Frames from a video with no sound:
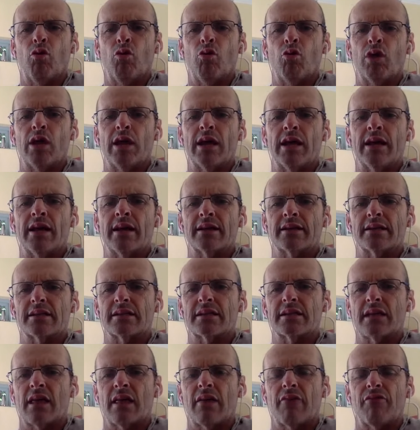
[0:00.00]
all in as a
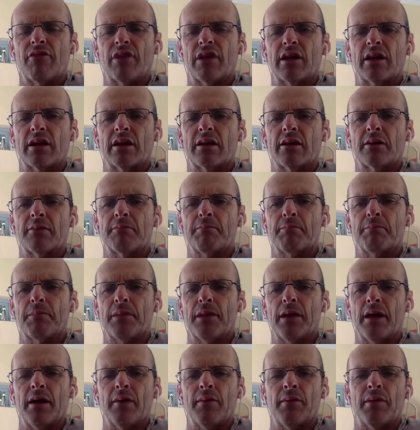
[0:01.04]
South African.
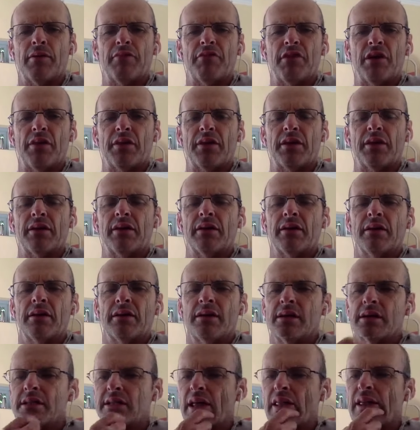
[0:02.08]
I found the
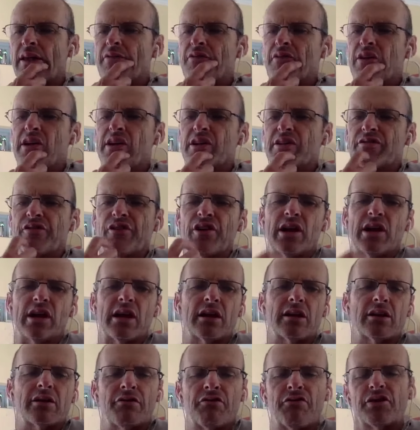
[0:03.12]
South Africans very
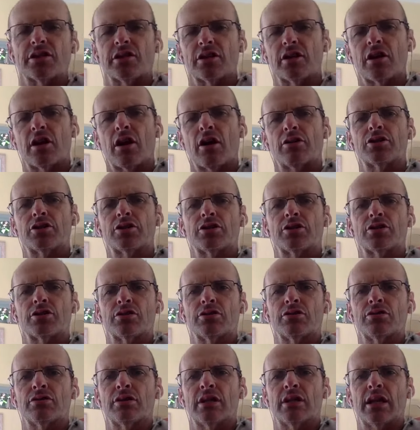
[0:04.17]
different to coach
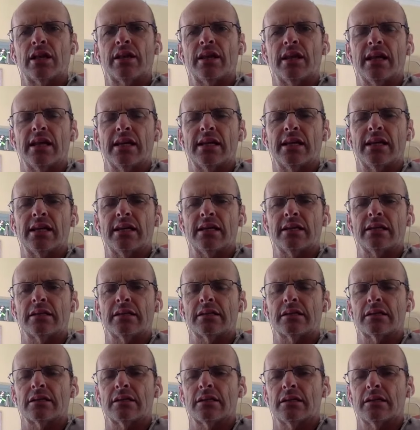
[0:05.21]
to than the
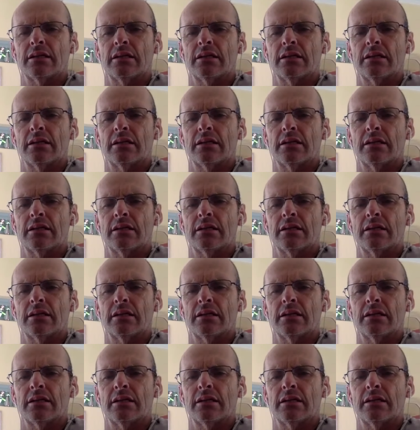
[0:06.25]
Indians.